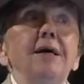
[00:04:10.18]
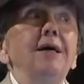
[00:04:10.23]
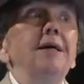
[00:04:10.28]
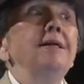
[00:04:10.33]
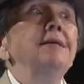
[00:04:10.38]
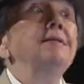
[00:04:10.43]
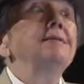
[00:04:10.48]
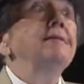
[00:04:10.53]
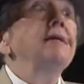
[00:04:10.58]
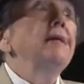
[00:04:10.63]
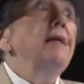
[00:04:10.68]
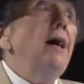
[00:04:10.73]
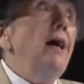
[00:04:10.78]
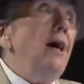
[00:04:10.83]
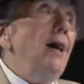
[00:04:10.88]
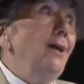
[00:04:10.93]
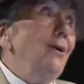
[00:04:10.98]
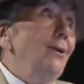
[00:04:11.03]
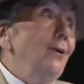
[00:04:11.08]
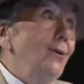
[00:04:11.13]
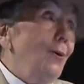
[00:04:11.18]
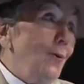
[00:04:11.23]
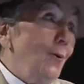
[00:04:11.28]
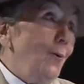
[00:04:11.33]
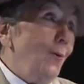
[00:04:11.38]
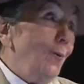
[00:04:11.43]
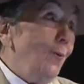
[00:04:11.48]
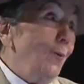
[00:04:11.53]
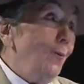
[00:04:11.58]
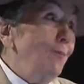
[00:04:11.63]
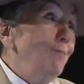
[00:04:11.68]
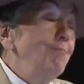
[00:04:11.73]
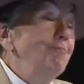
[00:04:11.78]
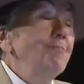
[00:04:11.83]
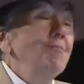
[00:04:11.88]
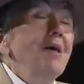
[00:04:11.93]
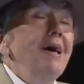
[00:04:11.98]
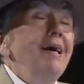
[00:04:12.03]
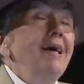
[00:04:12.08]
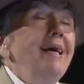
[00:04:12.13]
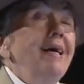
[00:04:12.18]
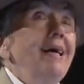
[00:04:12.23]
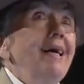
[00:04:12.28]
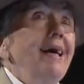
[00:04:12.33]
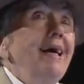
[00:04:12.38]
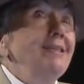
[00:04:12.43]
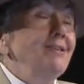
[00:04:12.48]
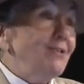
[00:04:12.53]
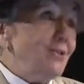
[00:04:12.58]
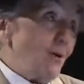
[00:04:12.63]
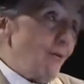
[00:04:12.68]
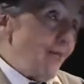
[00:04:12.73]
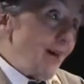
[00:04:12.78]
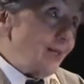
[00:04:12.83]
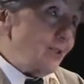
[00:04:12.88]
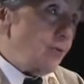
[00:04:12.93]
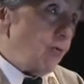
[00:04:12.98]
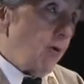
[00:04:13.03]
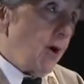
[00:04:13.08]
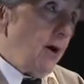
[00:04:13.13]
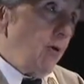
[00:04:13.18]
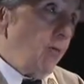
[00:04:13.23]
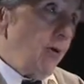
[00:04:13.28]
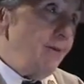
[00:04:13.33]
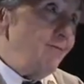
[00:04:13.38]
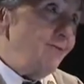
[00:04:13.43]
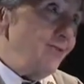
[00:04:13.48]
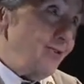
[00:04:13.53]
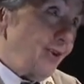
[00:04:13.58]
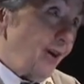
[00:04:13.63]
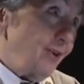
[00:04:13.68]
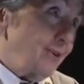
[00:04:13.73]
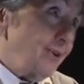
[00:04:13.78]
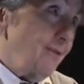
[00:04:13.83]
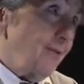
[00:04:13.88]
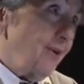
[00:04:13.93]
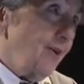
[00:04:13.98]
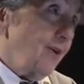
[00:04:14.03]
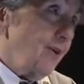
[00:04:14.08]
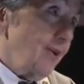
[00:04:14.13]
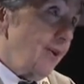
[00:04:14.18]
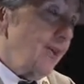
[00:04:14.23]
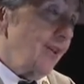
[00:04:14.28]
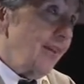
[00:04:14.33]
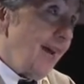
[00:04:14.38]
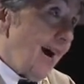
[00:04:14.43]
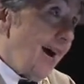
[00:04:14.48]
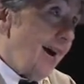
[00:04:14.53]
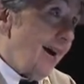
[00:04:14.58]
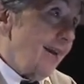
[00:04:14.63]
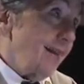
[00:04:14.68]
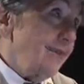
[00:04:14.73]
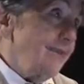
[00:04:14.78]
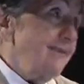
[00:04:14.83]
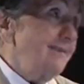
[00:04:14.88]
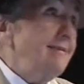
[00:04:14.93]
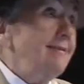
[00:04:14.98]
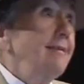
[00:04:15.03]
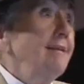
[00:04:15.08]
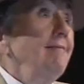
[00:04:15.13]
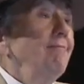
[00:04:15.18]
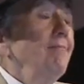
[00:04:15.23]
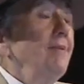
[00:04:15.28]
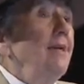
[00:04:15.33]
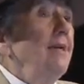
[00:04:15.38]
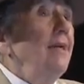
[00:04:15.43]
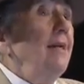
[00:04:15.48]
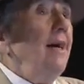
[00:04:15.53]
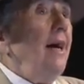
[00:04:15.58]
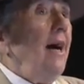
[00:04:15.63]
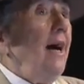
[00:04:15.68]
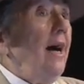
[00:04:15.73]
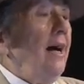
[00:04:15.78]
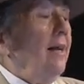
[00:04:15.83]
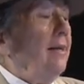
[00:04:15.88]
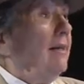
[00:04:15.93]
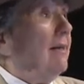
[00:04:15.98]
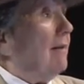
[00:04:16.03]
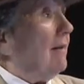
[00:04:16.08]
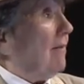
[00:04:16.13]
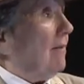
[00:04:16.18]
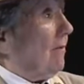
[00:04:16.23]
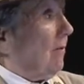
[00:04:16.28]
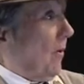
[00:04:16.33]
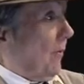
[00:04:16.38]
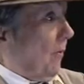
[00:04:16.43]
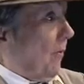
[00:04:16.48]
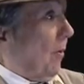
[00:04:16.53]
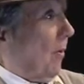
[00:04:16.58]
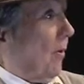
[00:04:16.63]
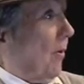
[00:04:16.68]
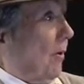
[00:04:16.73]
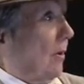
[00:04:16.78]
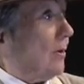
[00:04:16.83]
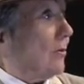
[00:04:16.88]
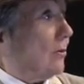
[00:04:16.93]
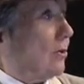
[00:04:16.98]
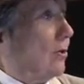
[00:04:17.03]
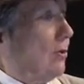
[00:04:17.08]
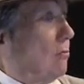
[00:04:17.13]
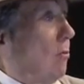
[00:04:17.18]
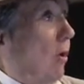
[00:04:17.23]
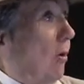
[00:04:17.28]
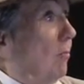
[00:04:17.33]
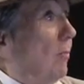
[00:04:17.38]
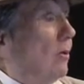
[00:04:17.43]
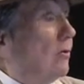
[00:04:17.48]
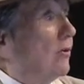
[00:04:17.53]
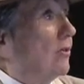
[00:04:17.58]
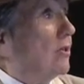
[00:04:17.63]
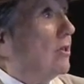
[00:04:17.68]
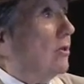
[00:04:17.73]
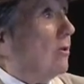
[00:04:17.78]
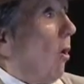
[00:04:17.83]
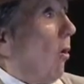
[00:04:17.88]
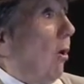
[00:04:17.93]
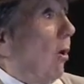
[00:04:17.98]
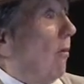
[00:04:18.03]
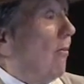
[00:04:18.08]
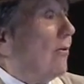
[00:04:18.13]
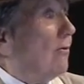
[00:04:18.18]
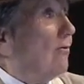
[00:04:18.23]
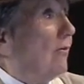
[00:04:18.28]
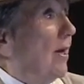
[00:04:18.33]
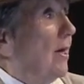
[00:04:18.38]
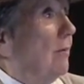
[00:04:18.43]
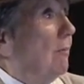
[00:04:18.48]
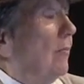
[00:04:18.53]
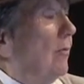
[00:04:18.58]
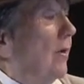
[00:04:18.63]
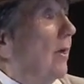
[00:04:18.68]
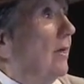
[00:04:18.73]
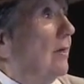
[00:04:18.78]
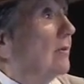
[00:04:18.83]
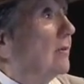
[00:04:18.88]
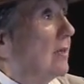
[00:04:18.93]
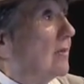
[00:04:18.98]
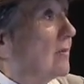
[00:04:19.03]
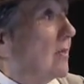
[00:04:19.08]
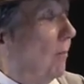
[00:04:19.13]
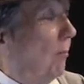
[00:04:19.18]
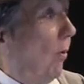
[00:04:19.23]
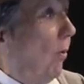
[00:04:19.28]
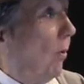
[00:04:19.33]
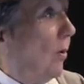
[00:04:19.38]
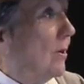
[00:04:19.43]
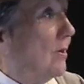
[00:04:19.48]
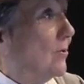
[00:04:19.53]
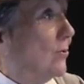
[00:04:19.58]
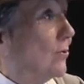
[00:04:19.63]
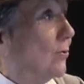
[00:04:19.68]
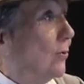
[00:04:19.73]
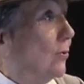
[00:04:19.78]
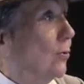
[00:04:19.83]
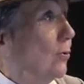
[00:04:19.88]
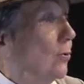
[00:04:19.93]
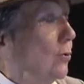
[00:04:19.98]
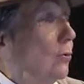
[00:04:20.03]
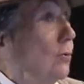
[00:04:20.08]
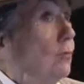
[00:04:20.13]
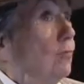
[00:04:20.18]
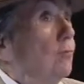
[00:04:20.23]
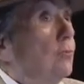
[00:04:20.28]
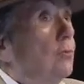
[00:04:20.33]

And he said, I know. And so that's why we've started the Girl Guides. And the girls do almost all the same things as the boys do,